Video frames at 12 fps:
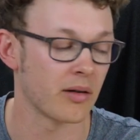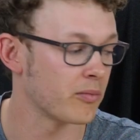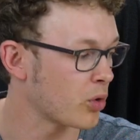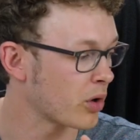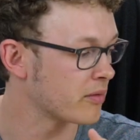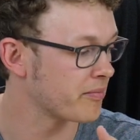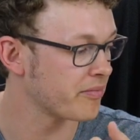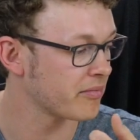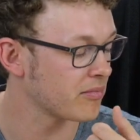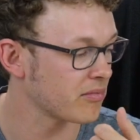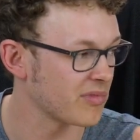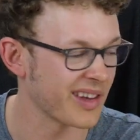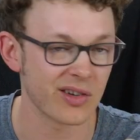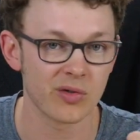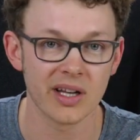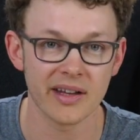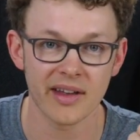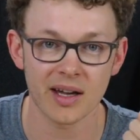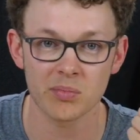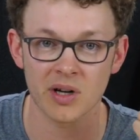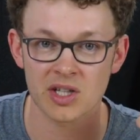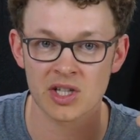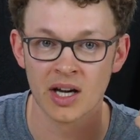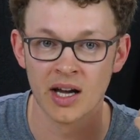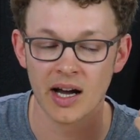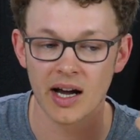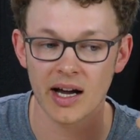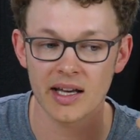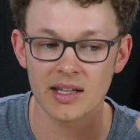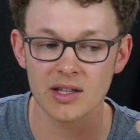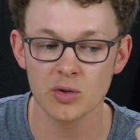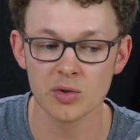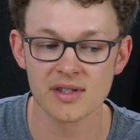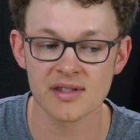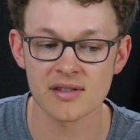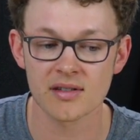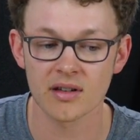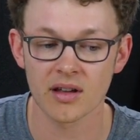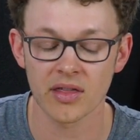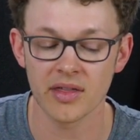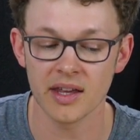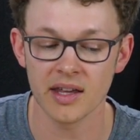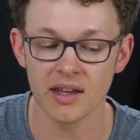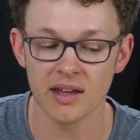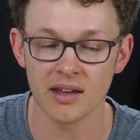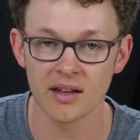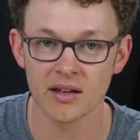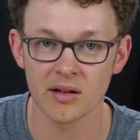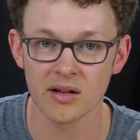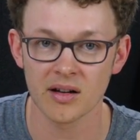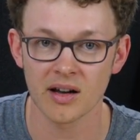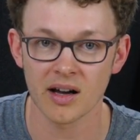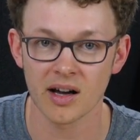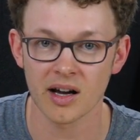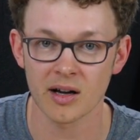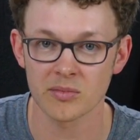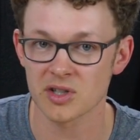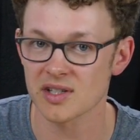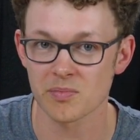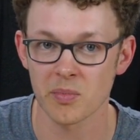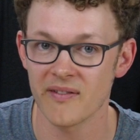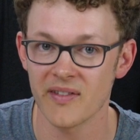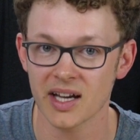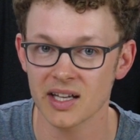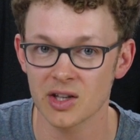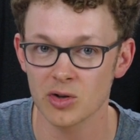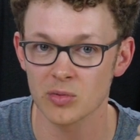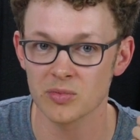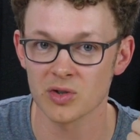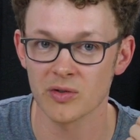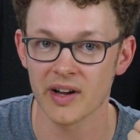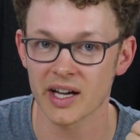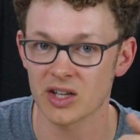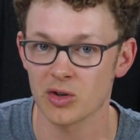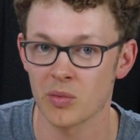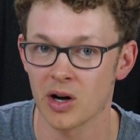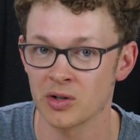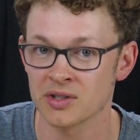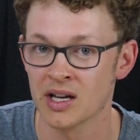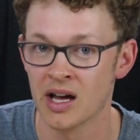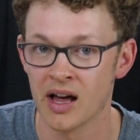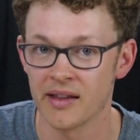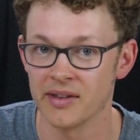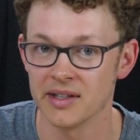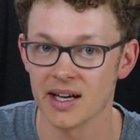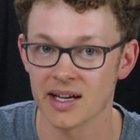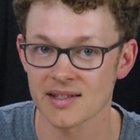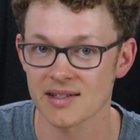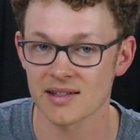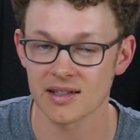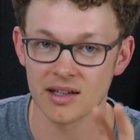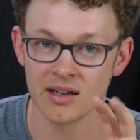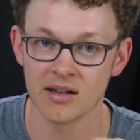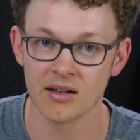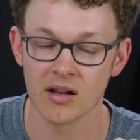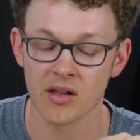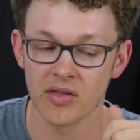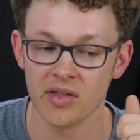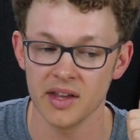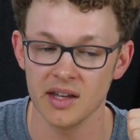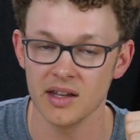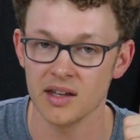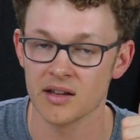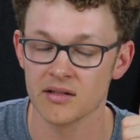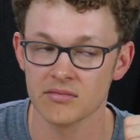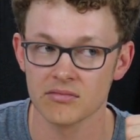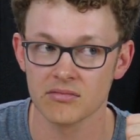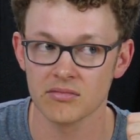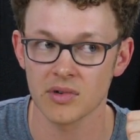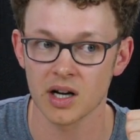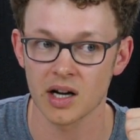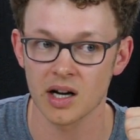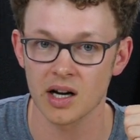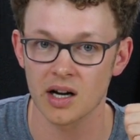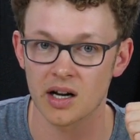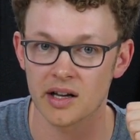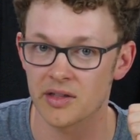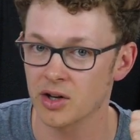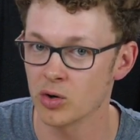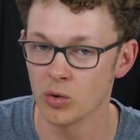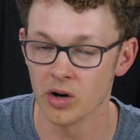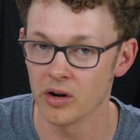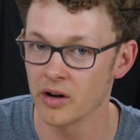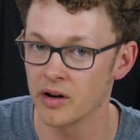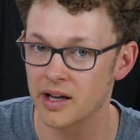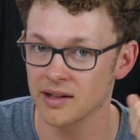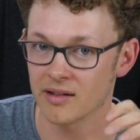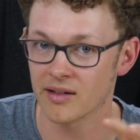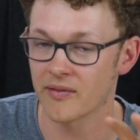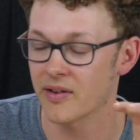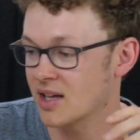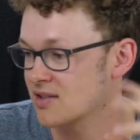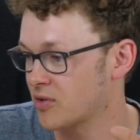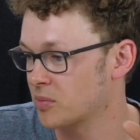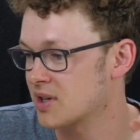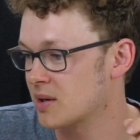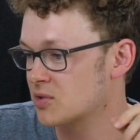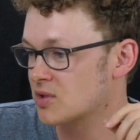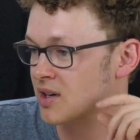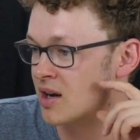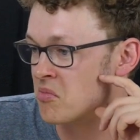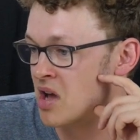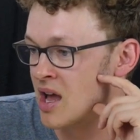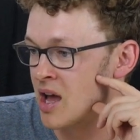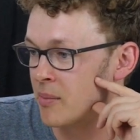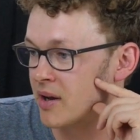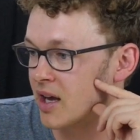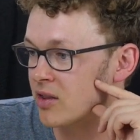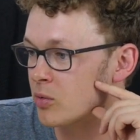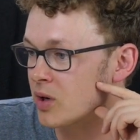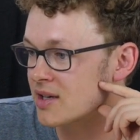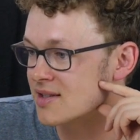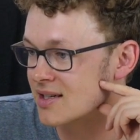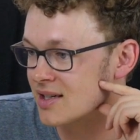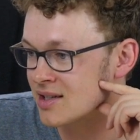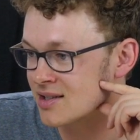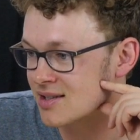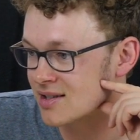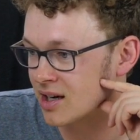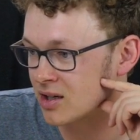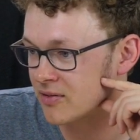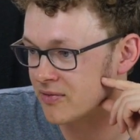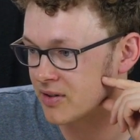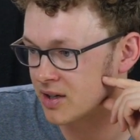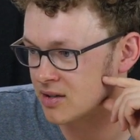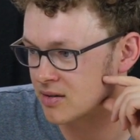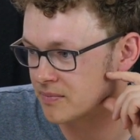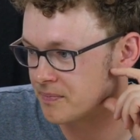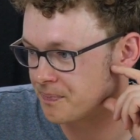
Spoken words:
or not really that much. I use the just my vacuum to vacuum out the dust in the cooler and in the fans from time to time. But otherwise, it's kind of fine.